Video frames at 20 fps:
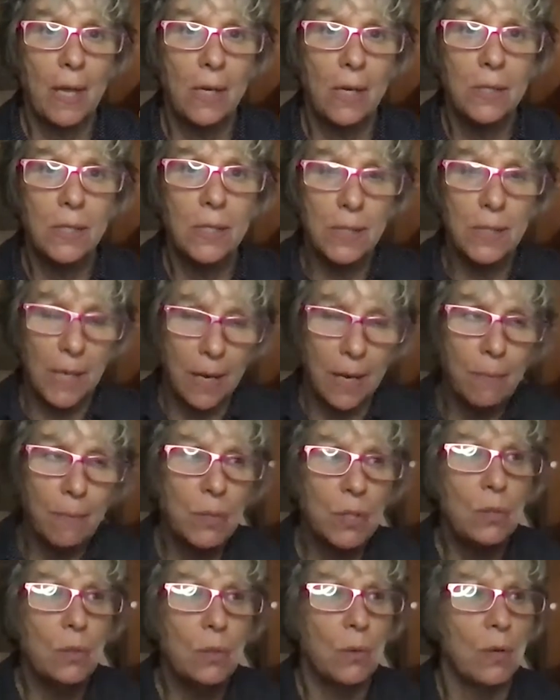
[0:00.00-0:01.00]
step
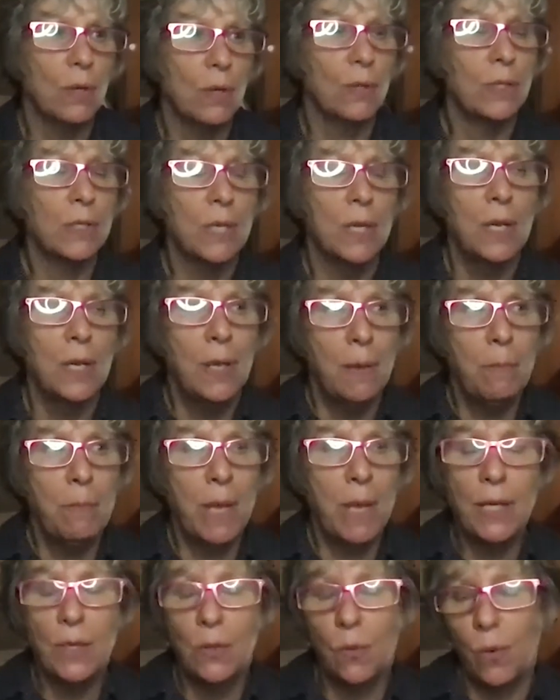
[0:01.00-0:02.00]
towards
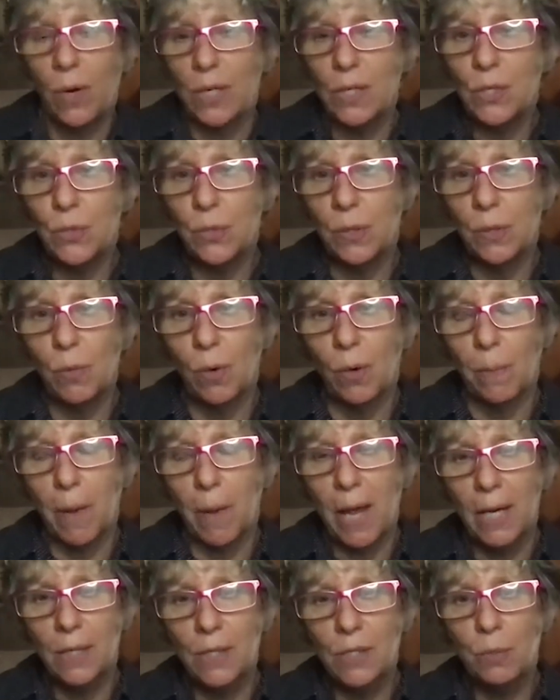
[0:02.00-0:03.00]
making the waste stream more
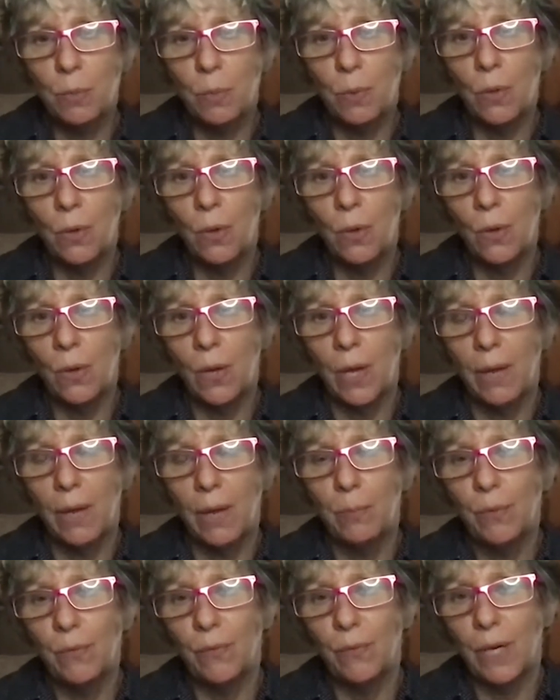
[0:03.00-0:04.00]
manageable and
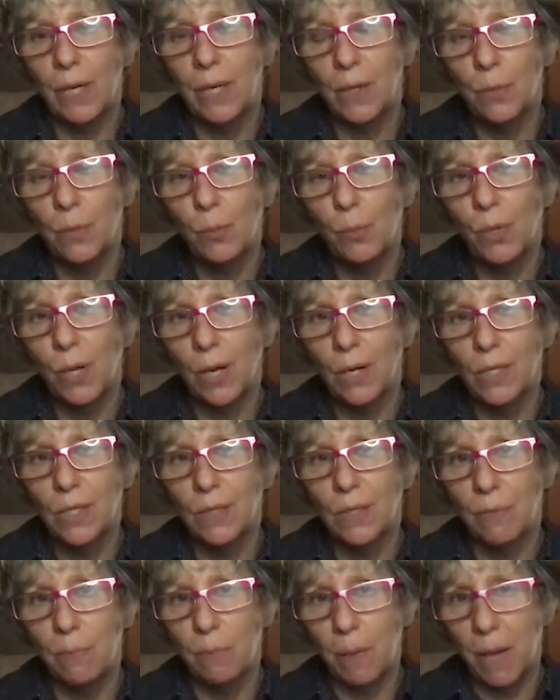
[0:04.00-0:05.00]
preventing the
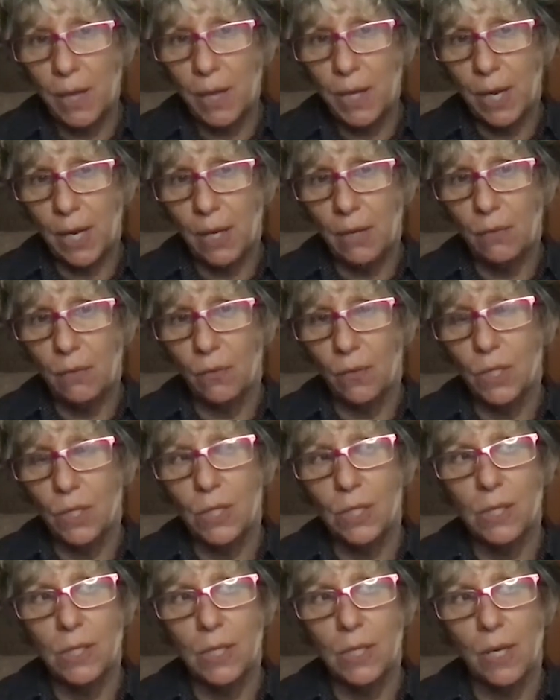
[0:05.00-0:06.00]
production of methane, which
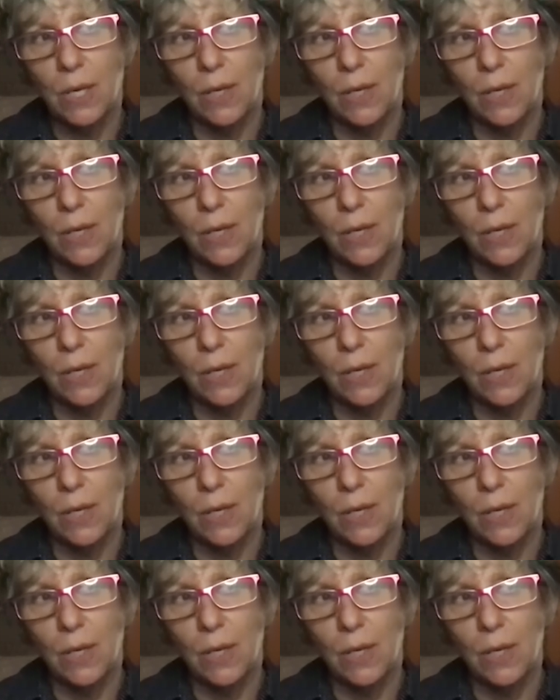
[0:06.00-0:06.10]
is